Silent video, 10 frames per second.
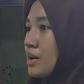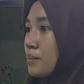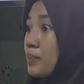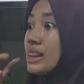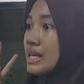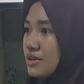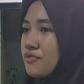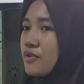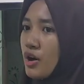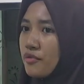
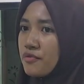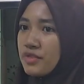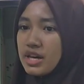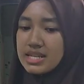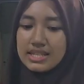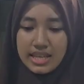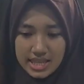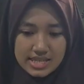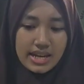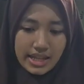belief of the
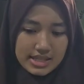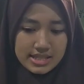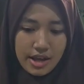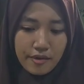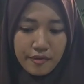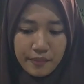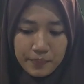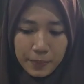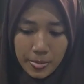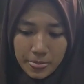citizen itself.
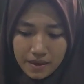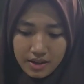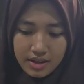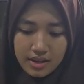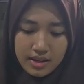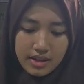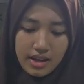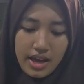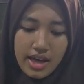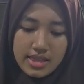
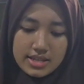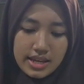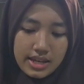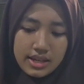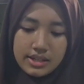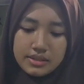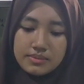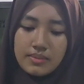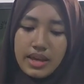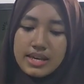And the second
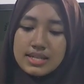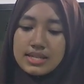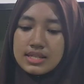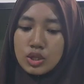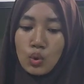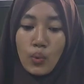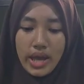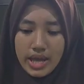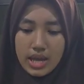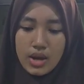is the
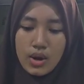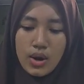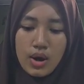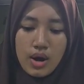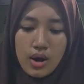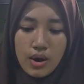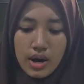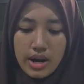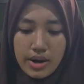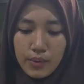way
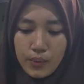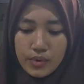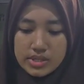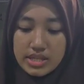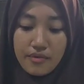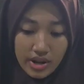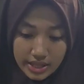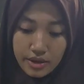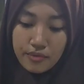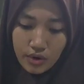or
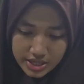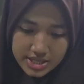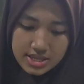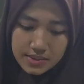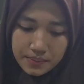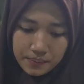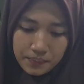several efforts